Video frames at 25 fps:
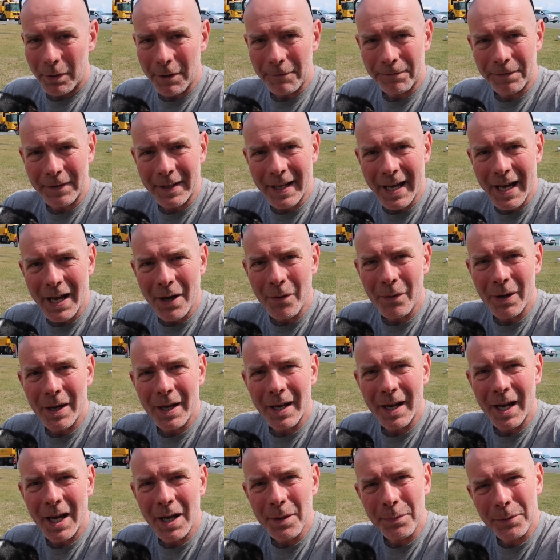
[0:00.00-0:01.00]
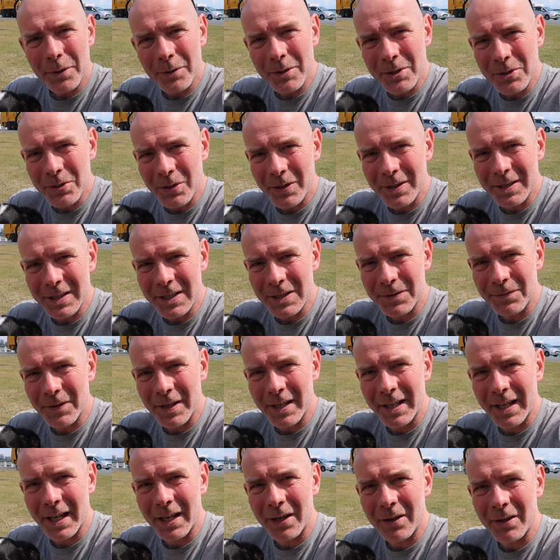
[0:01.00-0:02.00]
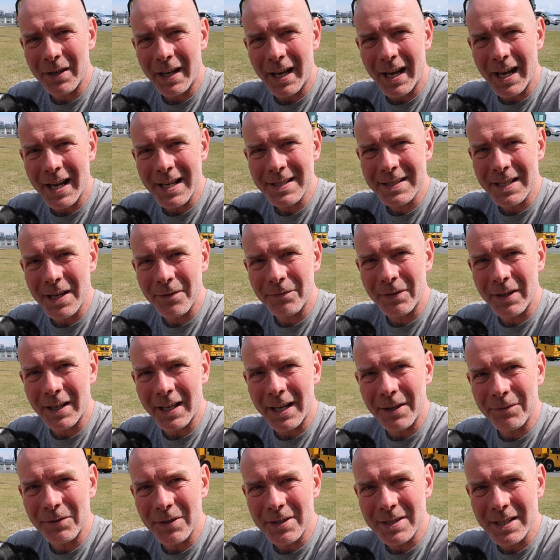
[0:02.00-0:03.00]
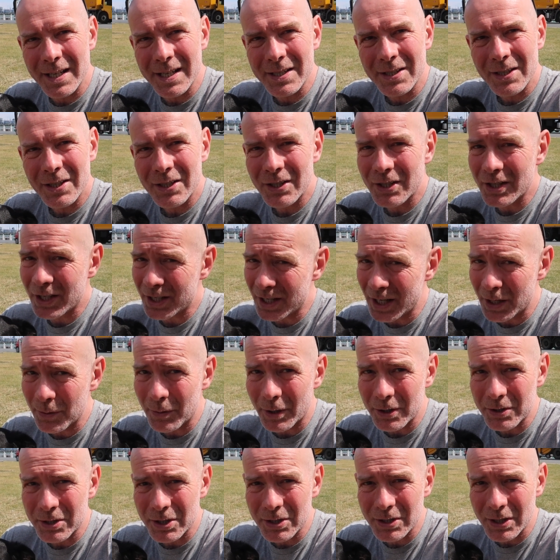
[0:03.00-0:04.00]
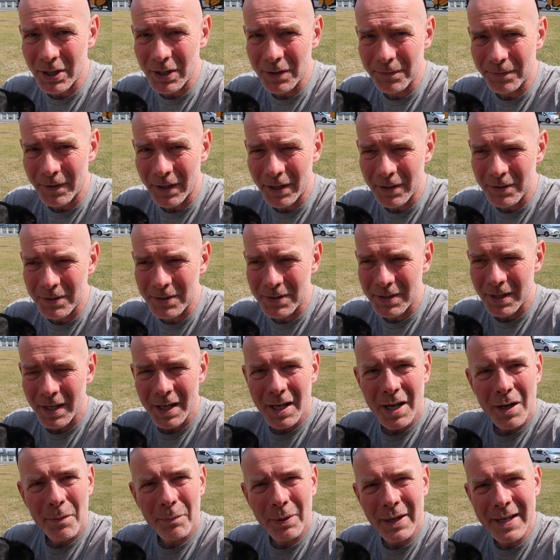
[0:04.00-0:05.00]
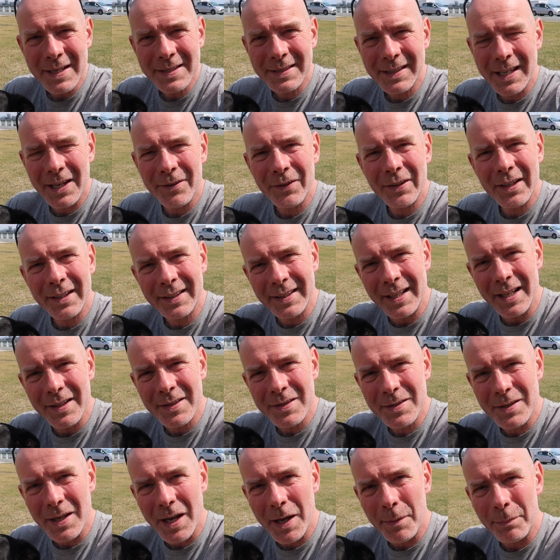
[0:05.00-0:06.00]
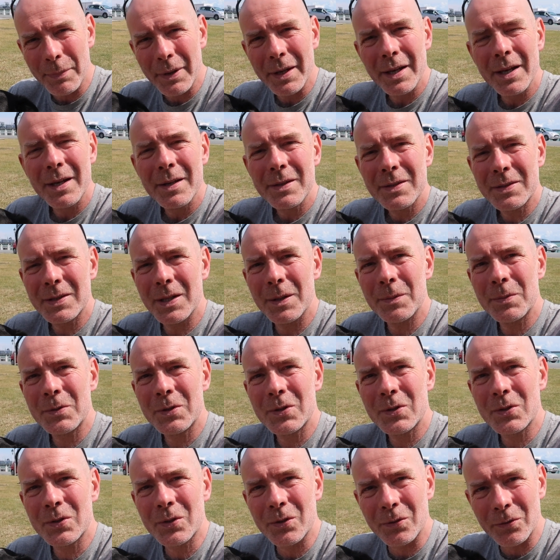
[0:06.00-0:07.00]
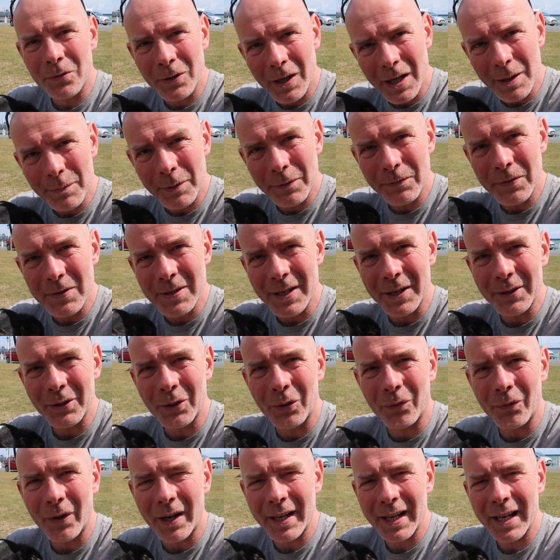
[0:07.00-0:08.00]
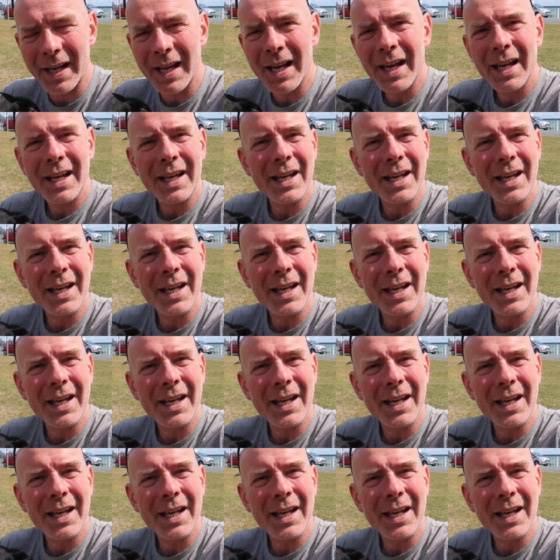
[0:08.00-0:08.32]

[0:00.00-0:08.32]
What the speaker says: But for now, I hope you enjoyed this video. As ever, if you did, you know what to do, folks. Please give it a thumbs up, subscribe if you don't already.